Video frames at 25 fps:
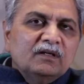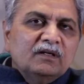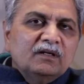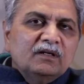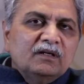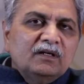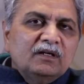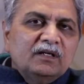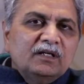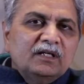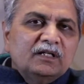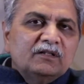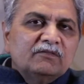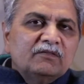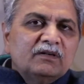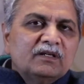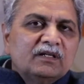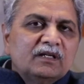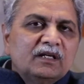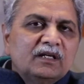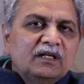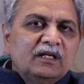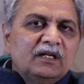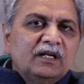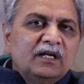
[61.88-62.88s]
uh, it will
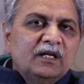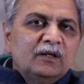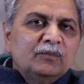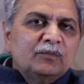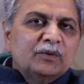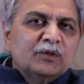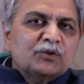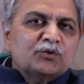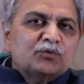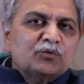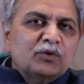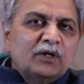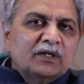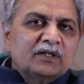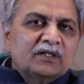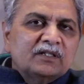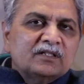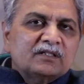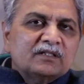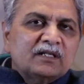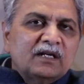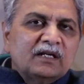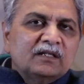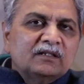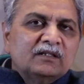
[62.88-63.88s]
really help us to
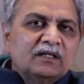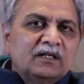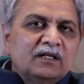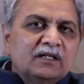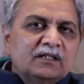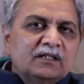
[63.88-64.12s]
understand the